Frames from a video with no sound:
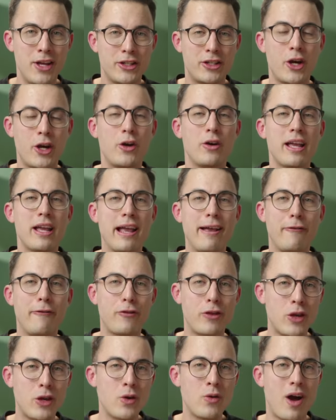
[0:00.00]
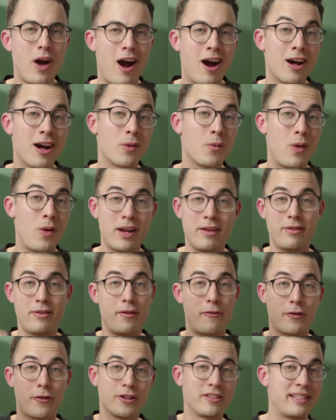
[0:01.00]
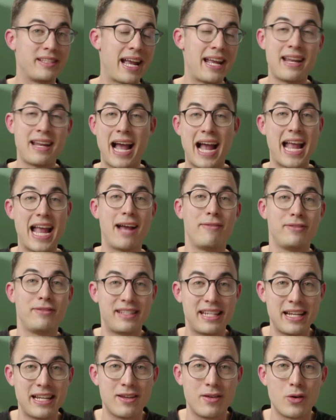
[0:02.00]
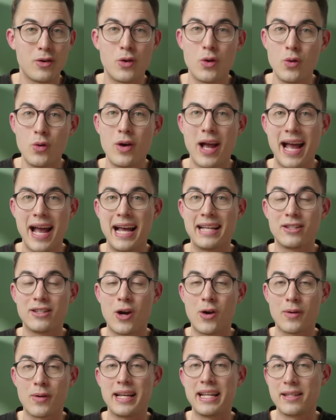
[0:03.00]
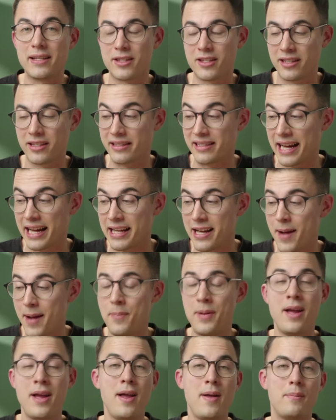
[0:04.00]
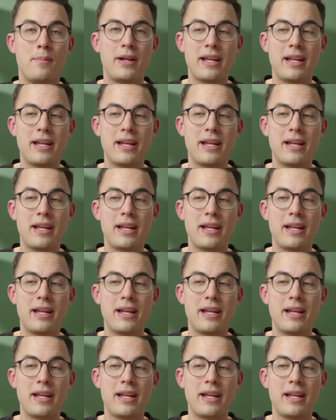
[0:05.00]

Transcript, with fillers: So if you are one of the first 10, I haven't seen who has already signed up,